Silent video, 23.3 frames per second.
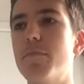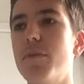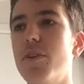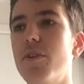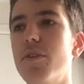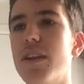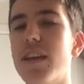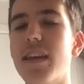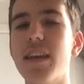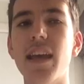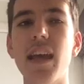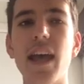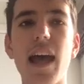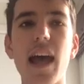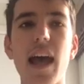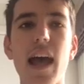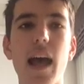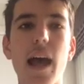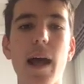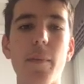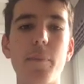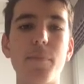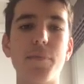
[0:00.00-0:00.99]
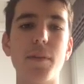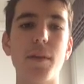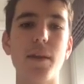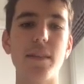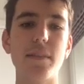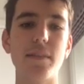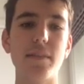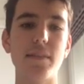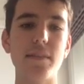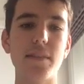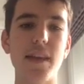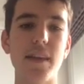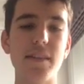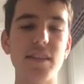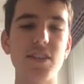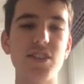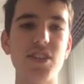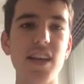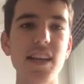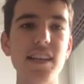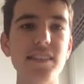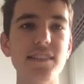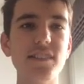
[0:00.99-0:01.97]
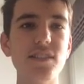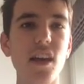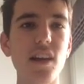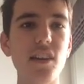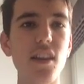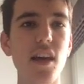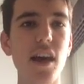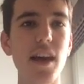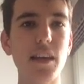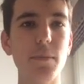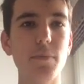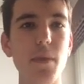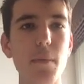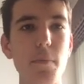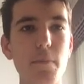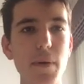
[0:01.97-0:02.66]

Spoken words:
Beauty. Now, the chances I like, the